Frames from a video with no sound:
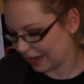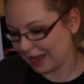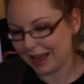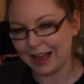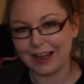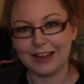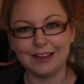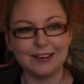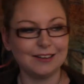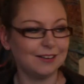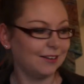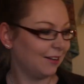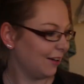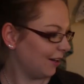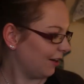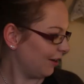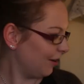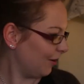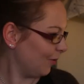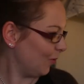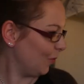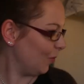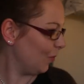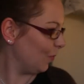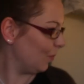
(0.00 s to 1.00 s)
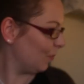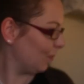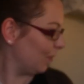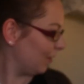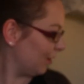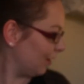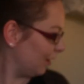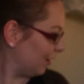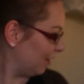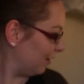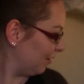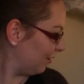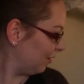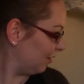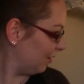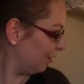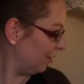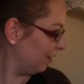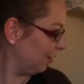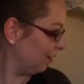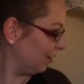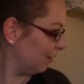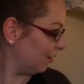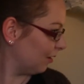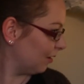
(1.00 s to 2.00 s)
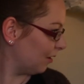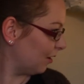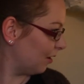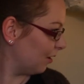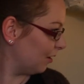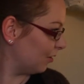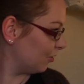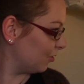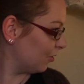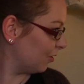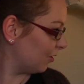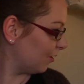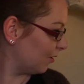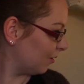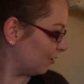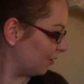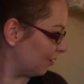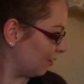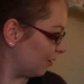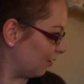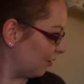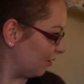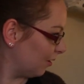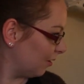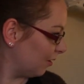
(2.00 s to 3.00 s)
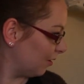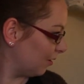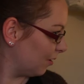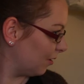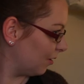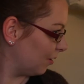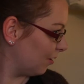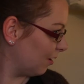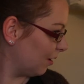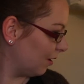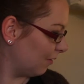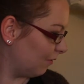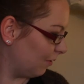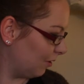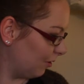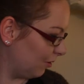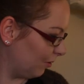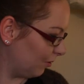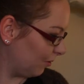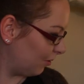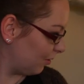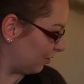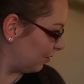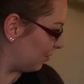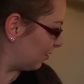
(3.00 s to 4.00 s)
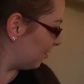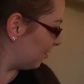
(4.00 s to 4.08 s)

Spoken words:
And now I think I'll just have a look